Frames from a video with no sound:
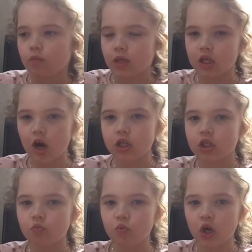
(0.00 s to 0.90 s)
We got
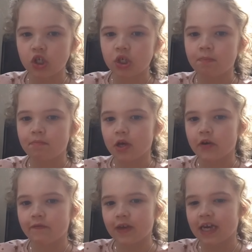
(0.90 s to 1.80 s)
to watch a
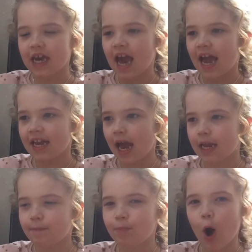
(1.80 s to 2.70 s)
movie and had
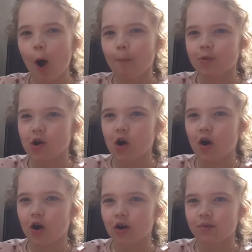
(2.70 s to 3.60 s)

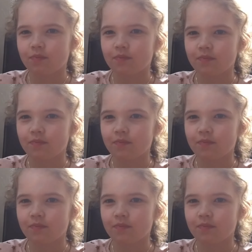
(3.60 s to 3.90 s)
popcorn.